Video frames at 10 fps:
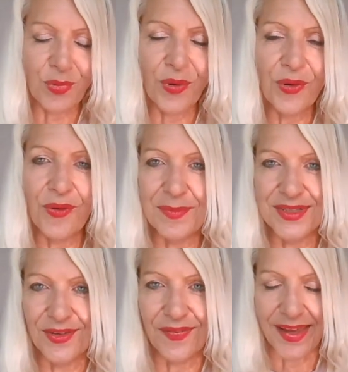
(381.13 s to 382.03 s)

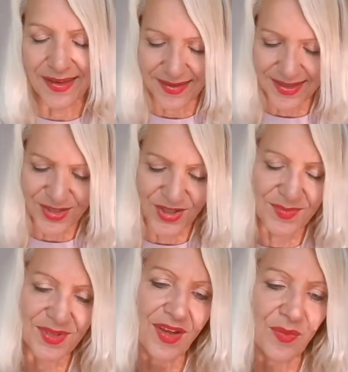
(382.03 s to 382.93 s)
programs on there in
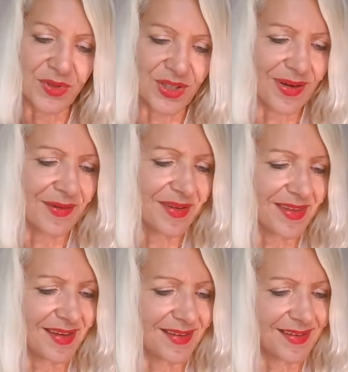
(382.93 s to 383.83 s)
terms of helping you out with
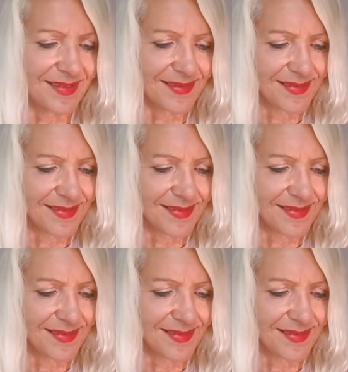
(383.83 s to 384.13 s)
that yeah